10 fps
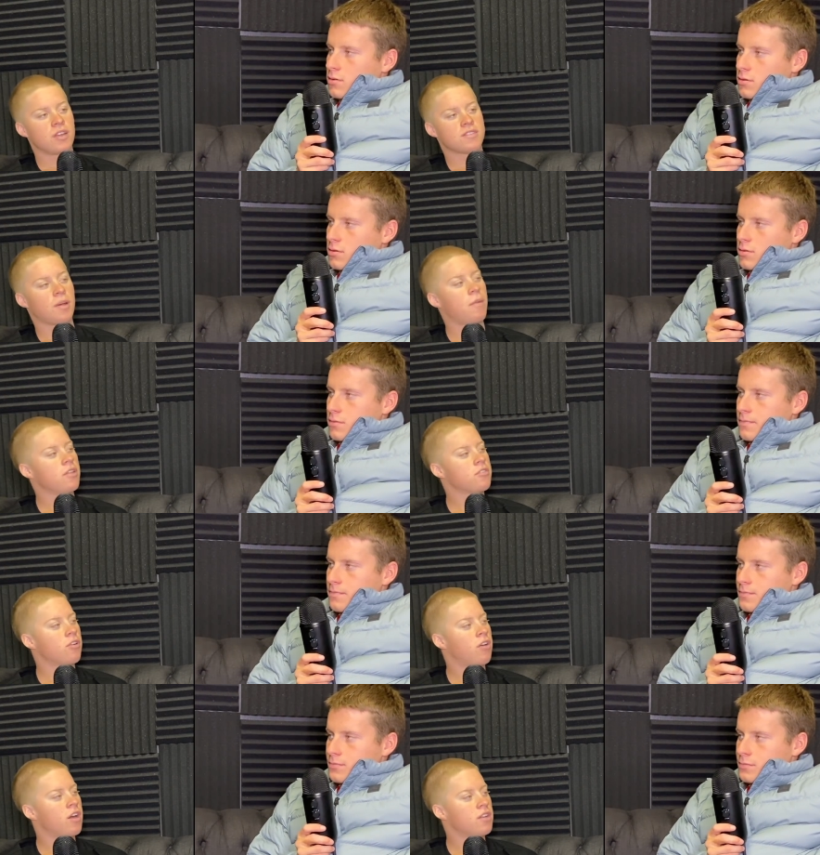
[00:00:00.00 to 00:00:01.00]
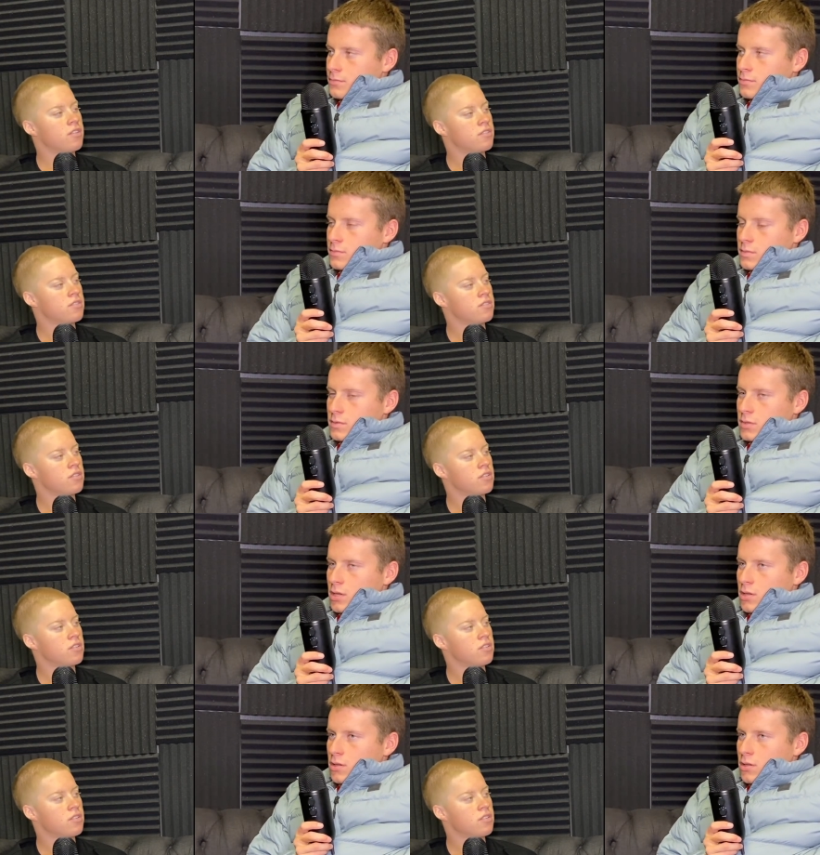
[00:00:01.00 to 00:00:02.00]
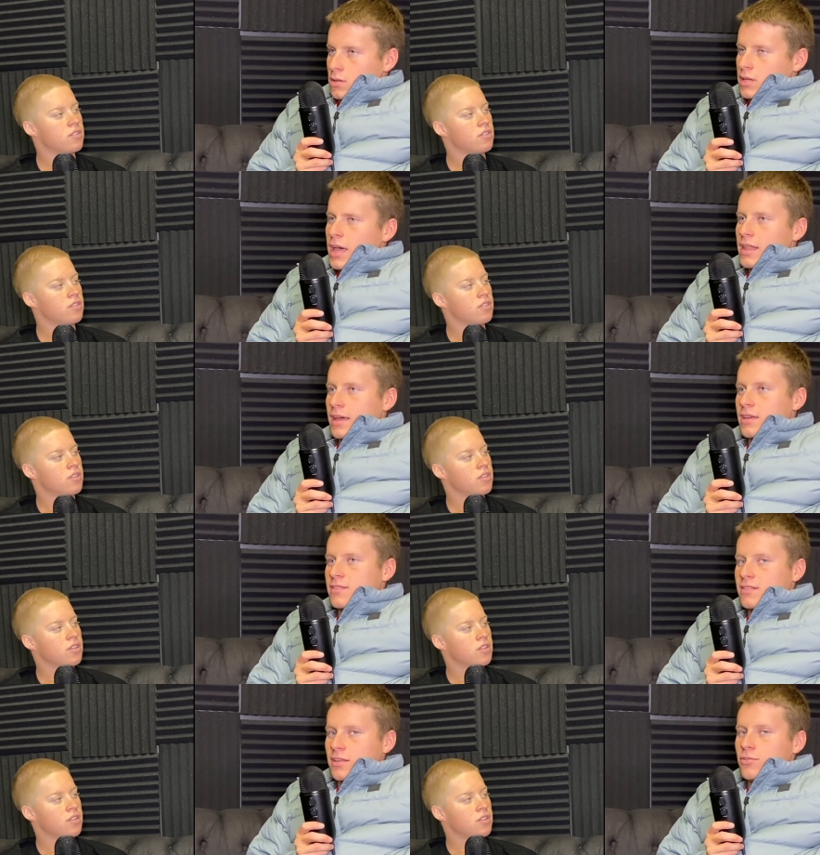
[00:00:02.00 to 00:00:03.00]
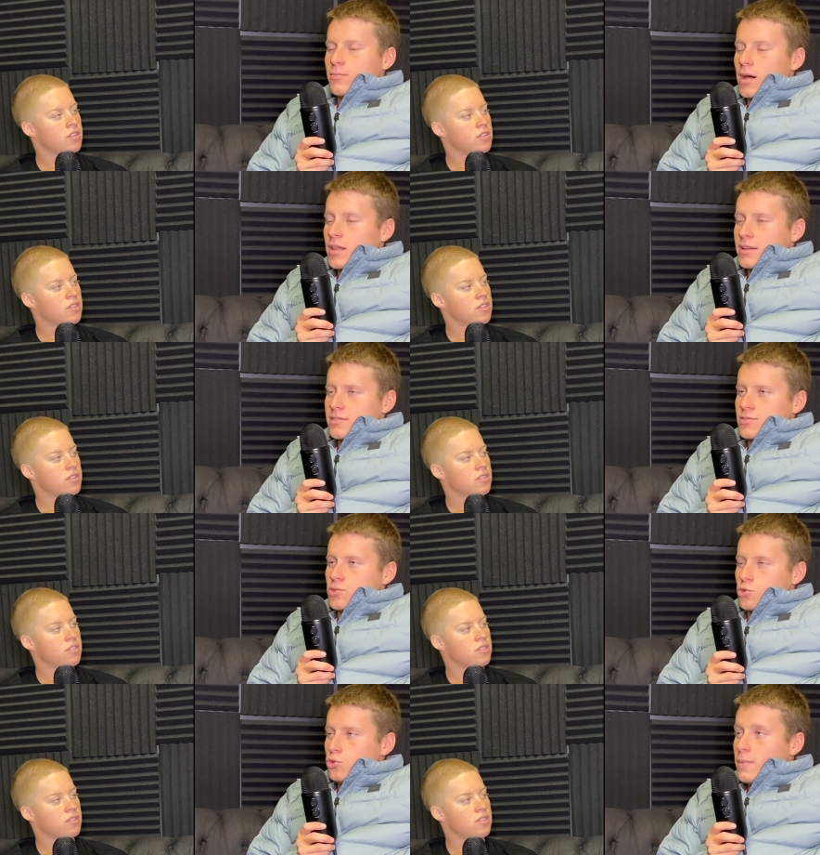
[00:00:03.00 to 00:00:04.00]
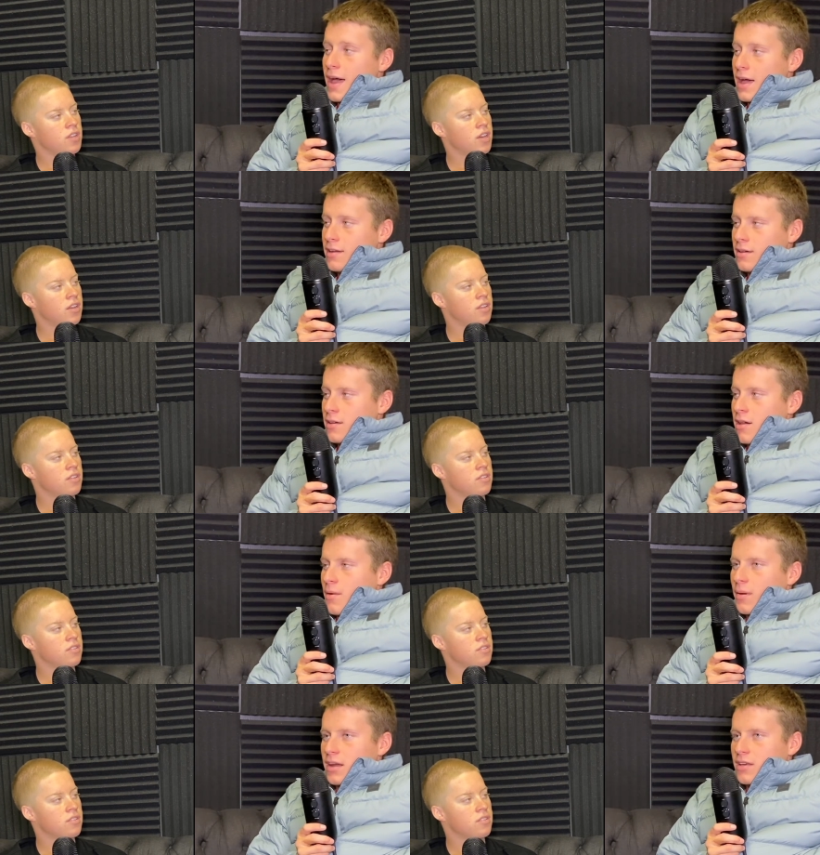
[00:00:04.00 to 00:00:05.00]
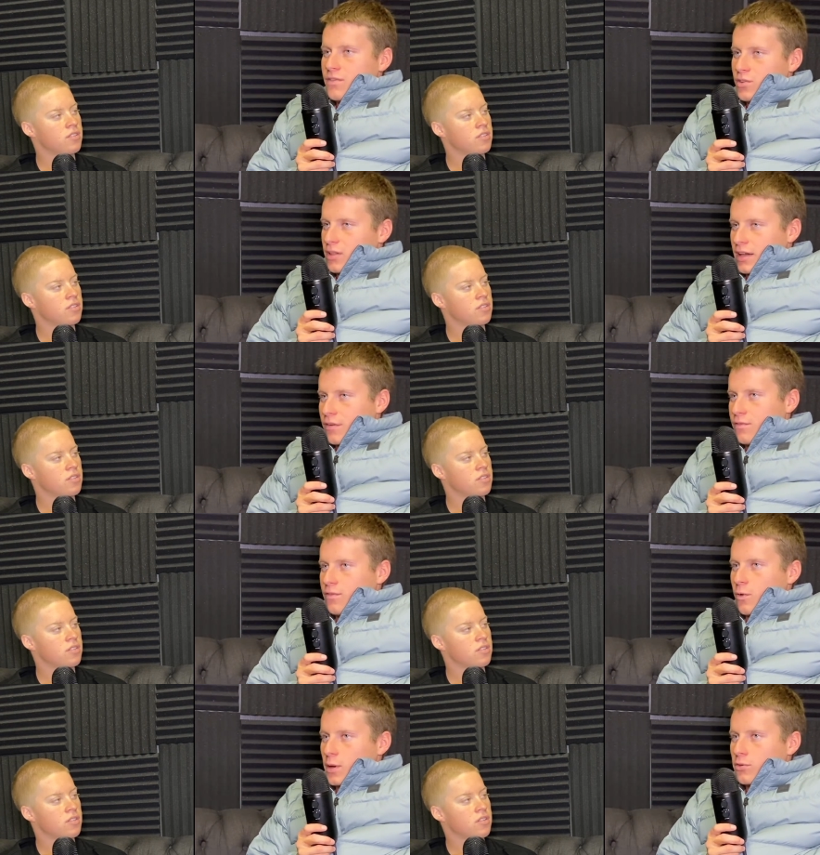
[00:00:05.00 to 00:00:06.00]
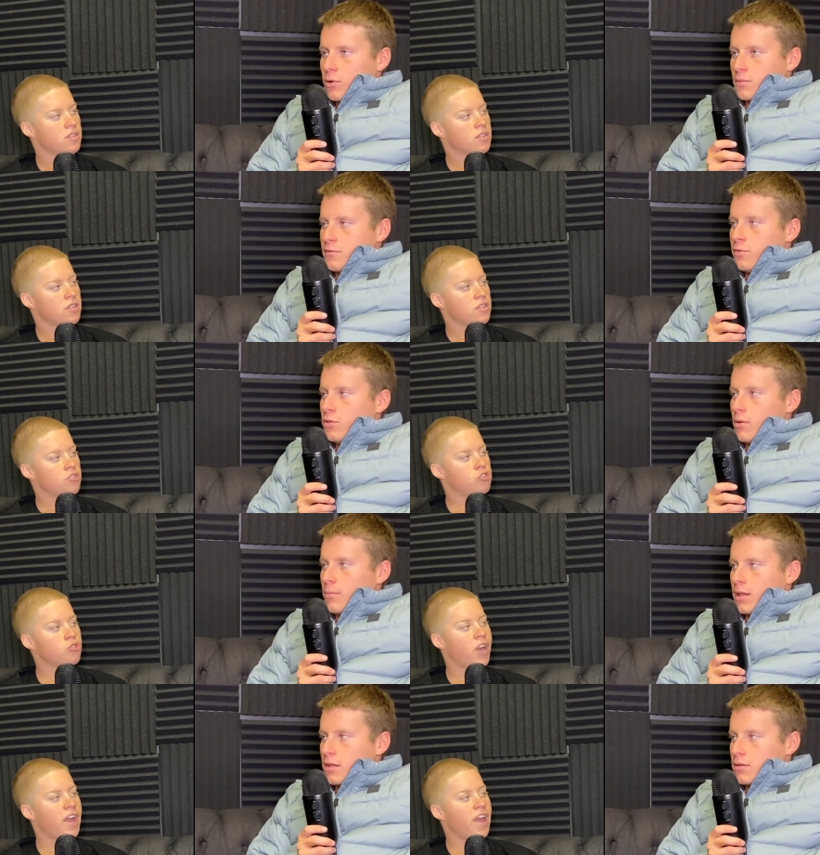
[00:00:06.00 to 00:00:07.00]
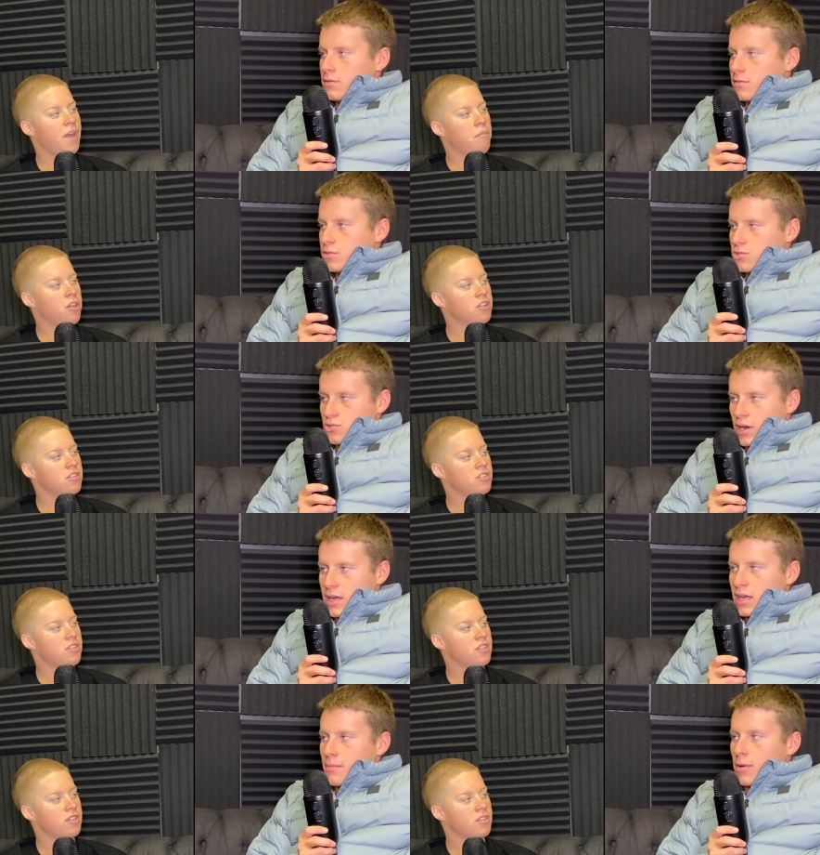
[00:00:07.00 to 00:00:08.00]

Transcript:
Speaker 1: Like some mullets are alright.
Speaker 2: yeah, like a subtle mullet isn't too bad. But if you're like a, f- we're talking full on mullet, Straight hair mullet. straight hair